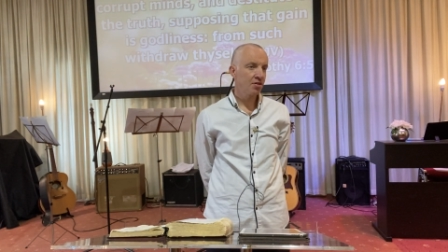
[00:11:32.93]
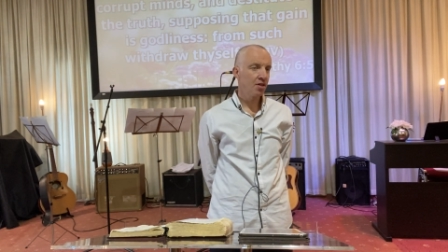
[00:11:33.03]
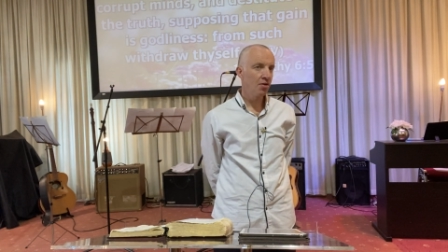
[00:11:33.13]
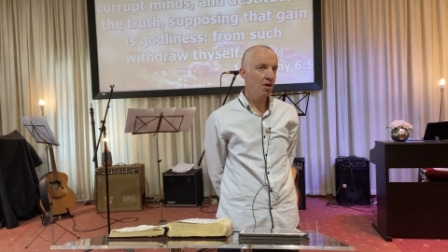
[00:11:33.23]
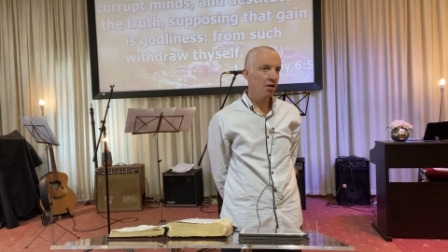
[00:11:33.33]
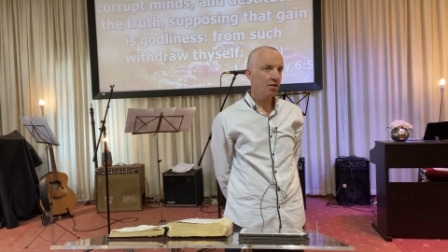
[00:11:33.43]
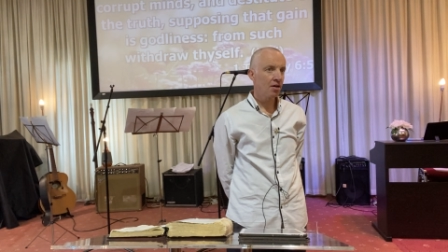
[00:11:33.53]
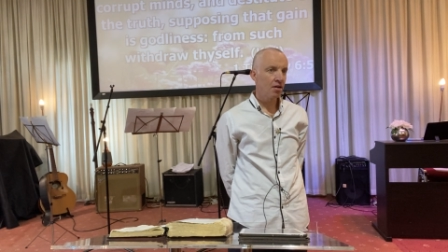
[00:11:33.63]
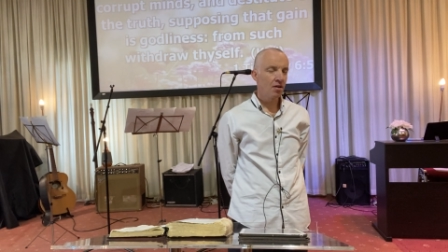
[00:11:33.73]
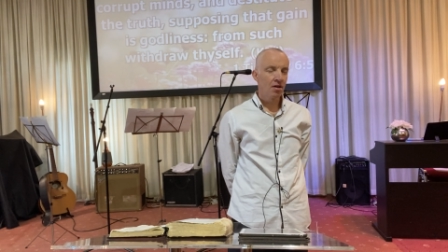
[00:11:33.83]
You know, you look at
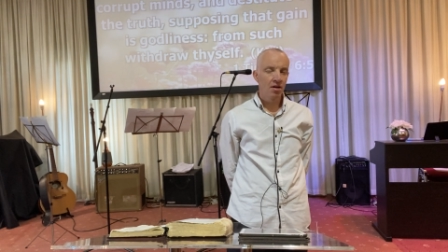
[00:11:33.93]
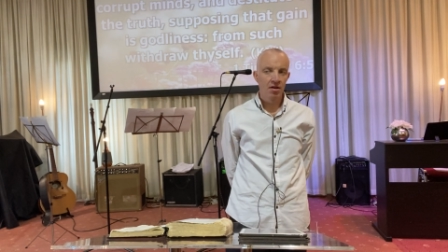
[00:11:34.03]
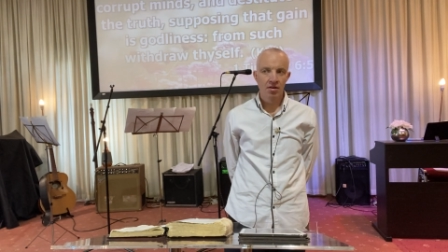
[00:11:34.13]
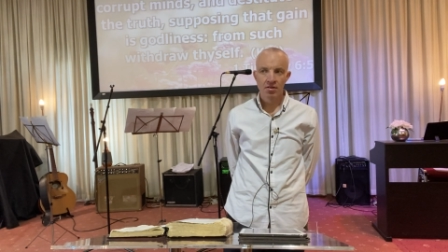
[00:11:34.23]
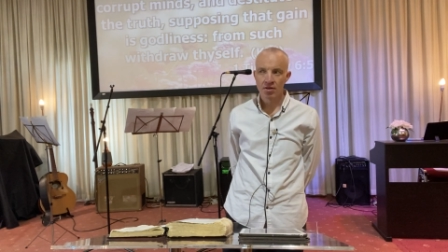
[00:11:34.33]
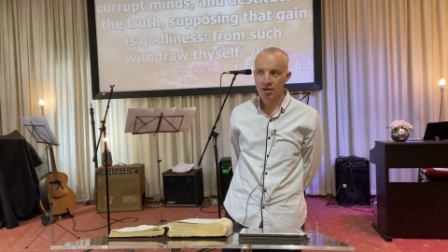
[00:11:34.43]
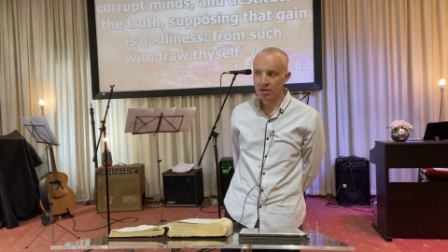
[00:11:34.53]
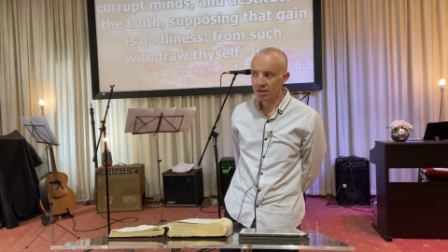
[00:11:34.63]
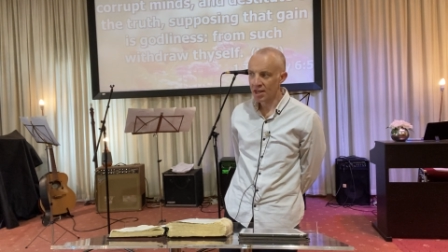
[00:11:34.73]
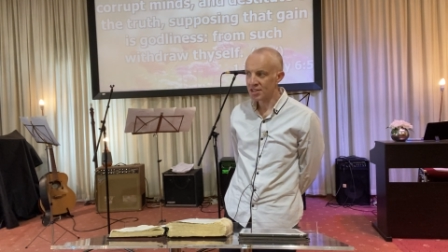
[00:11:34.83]
the, the,
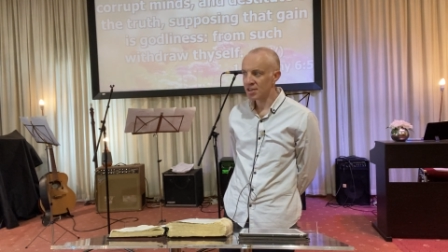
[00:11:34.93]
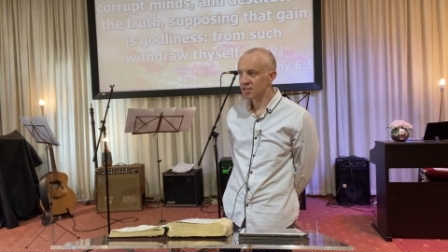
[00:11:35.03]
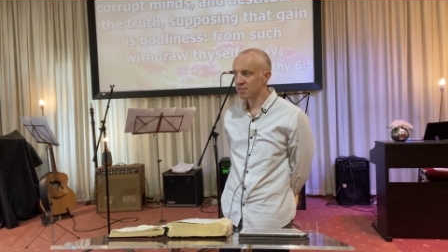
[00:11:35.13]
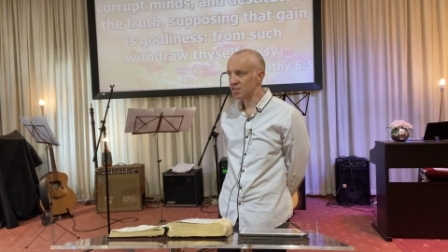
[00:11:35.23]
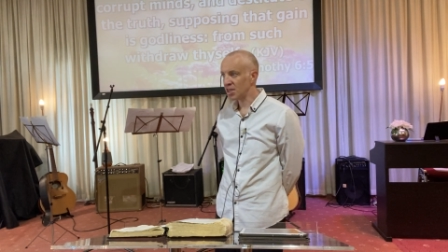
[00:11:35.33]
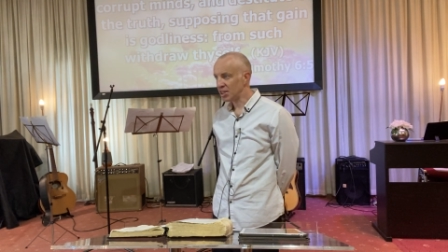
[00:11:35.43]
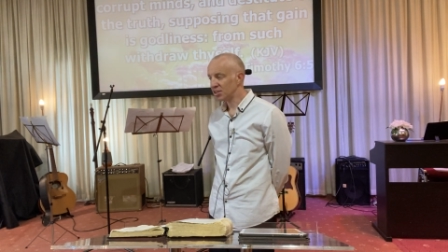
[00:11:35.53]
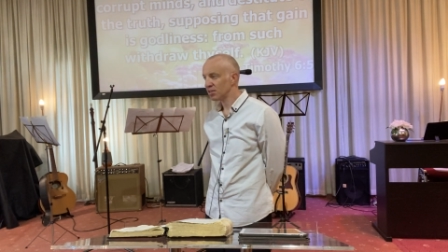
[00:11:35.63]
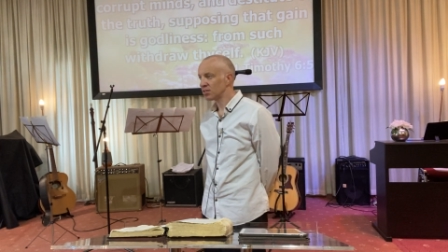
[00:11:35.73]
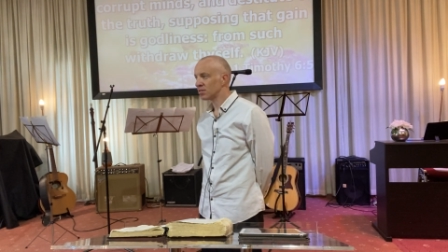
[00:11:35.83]
the teachings of
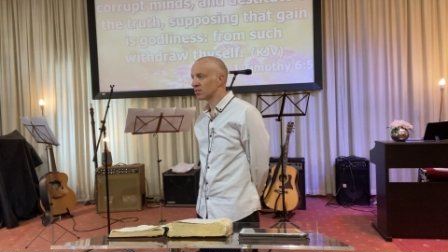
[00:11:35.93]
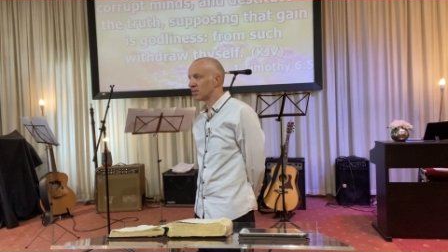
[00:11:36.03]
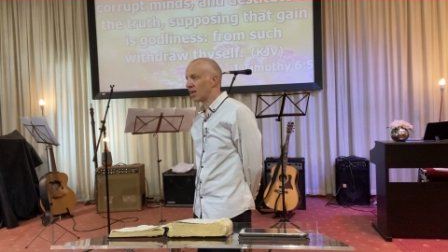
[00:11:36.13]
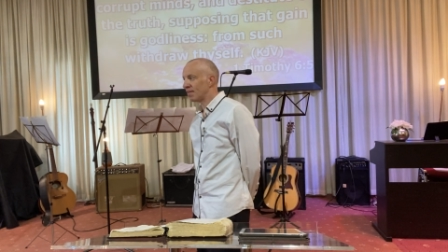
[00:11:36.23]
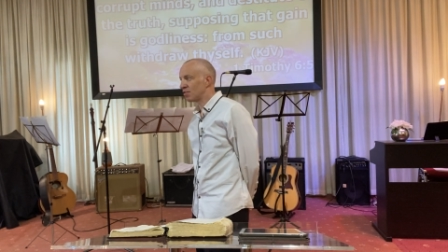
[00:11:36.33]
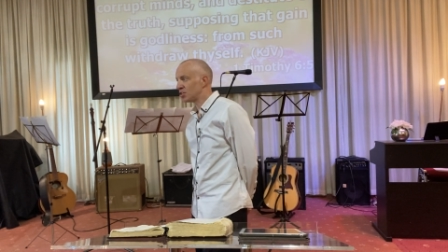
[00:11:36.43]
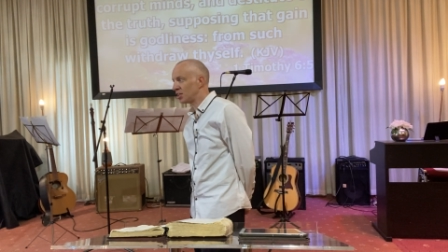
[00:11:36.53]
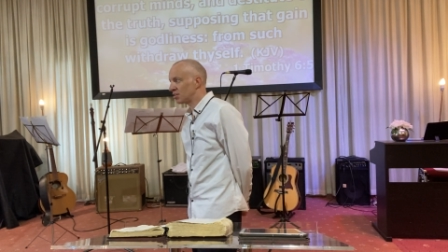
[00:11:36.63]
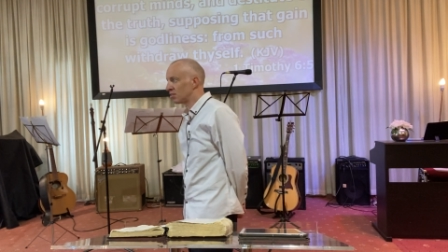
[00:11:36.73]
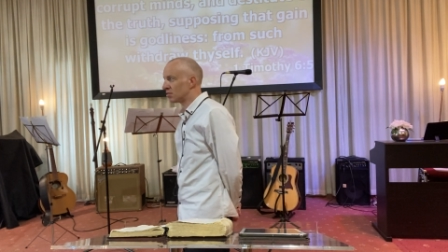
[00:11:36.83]
Jesus, the life of
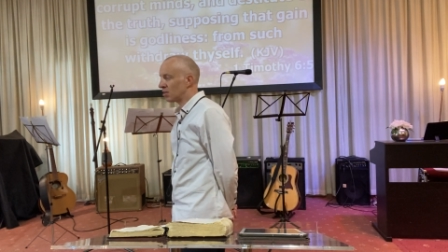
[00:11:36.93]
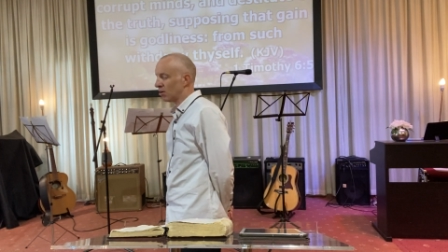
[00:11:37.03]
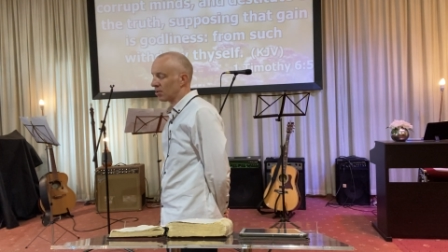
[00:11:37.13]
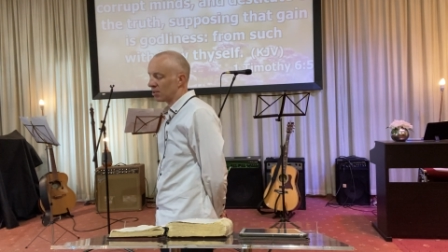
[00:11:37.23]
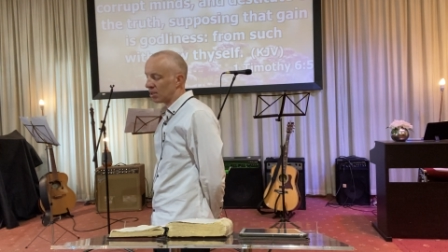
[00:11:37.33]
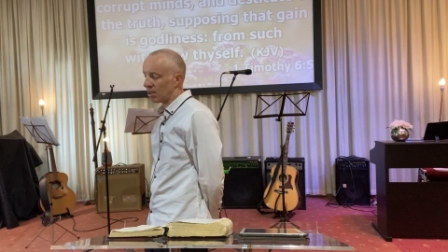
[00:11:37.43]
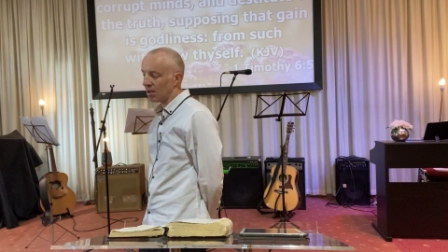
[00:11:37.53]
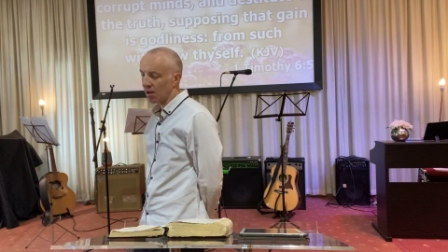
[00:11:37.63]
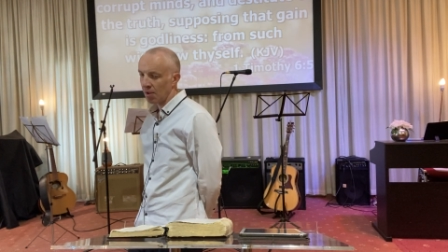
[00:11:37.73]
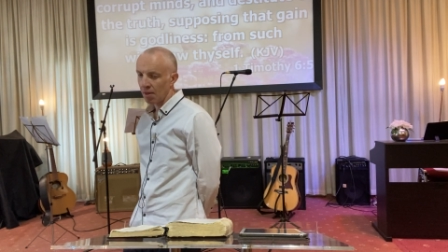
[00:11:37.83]
Jesus, you look at the
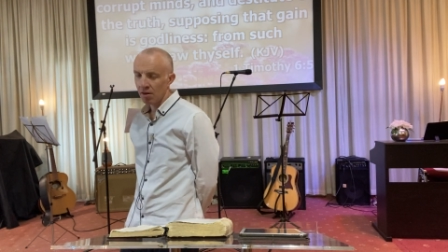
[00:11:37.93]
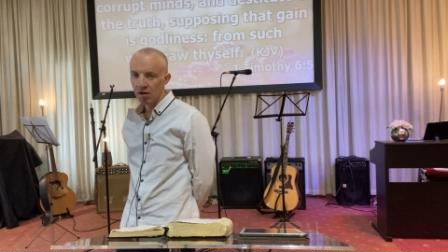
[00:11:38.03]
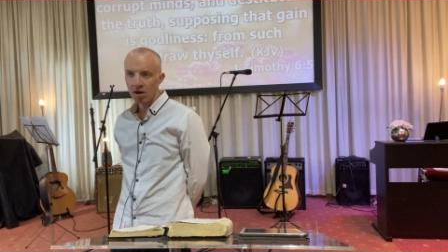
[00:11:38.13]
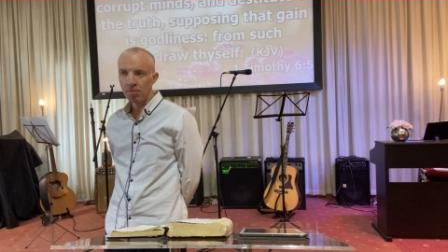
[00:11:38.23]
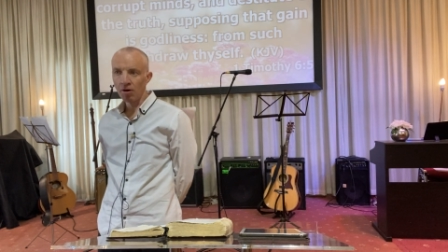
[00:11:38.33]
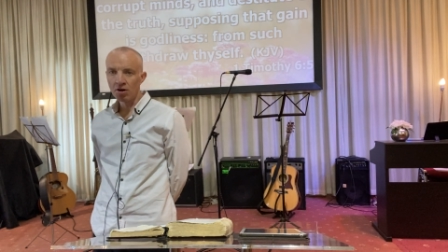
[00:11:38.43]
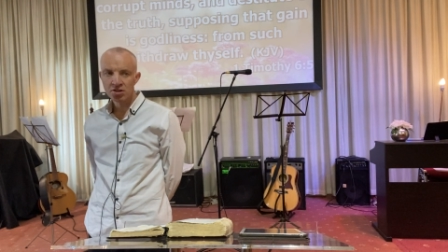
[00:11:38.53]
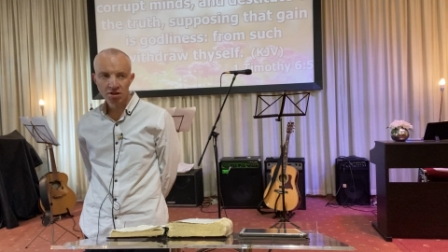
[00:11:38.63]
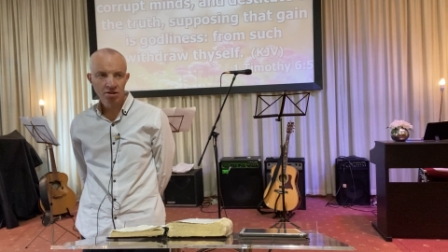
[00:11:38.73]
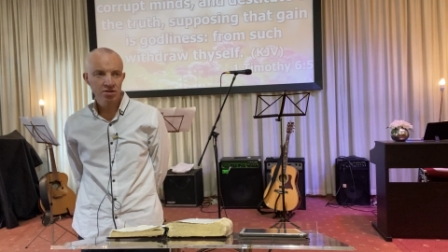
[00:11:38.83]

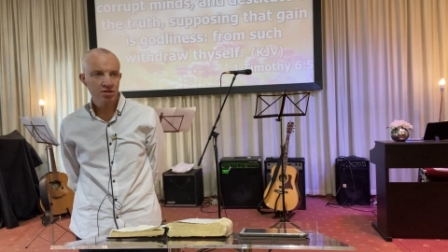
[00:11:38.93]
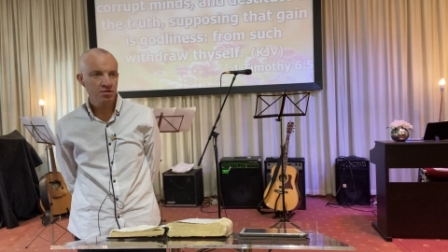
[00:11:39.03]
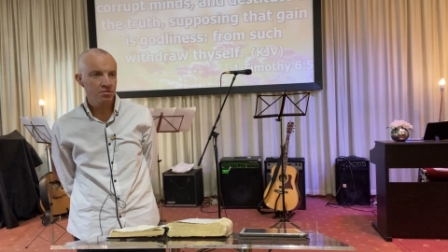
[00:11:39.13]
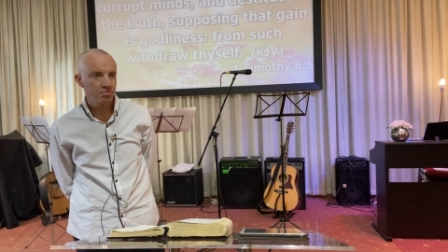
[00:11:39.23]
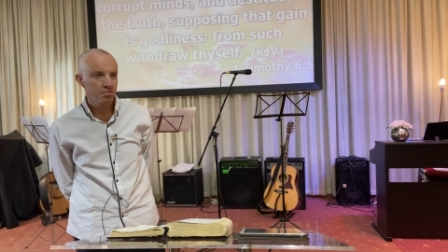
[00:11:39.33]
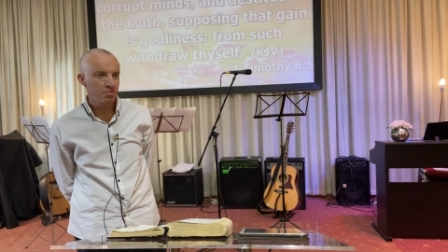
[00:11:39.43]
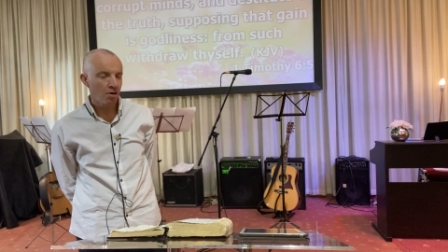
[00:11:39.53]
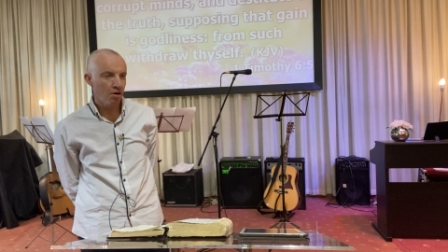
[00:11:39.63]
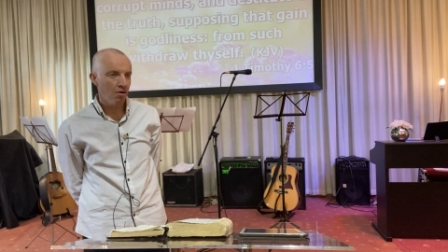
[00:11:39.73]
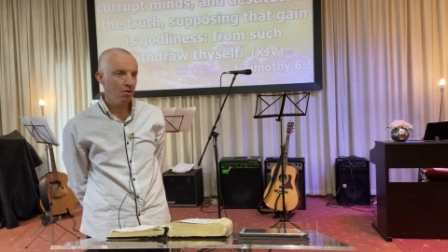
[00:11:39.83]
apostles,
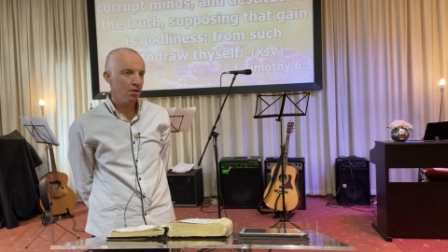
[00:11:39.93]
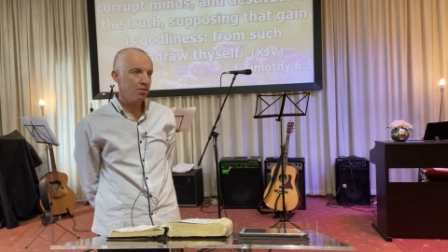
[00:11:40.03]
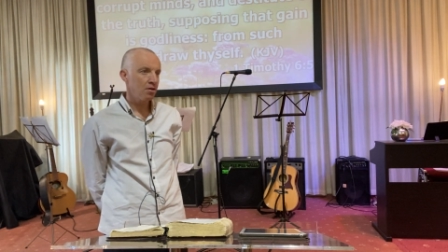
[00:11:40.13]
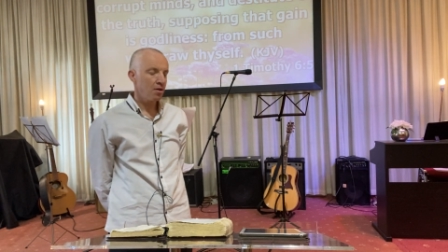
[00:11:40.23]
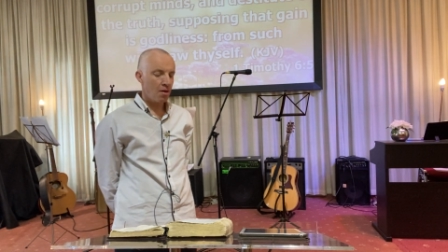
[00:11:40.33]
Paul,